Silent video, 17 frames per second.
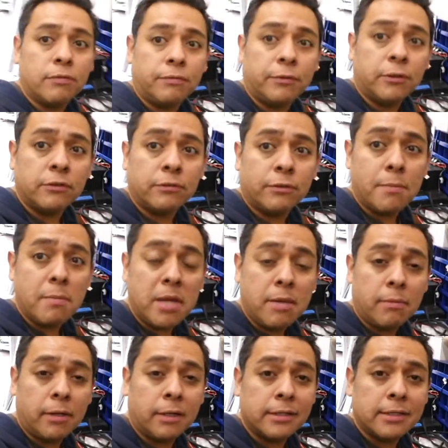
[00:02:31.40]
first for
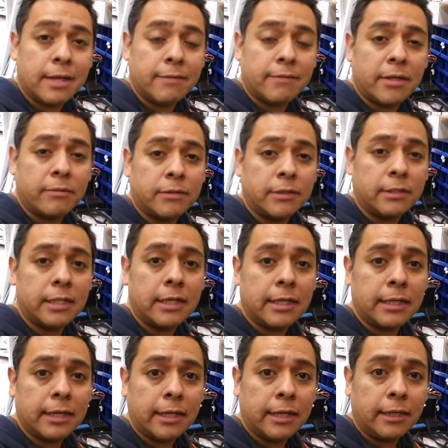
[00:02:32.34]
me because I've never
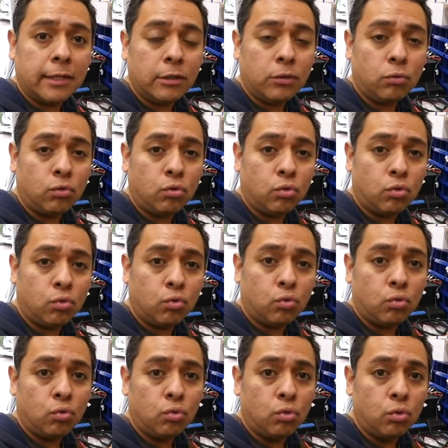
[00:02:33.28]
done a
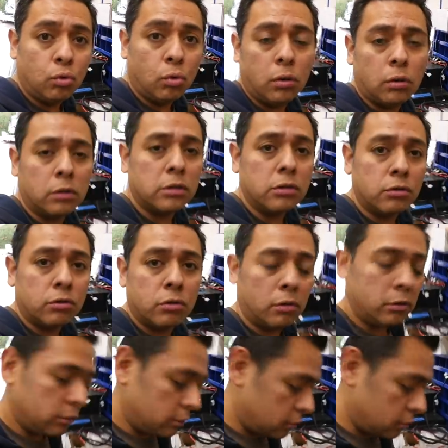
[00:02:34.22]
dual controller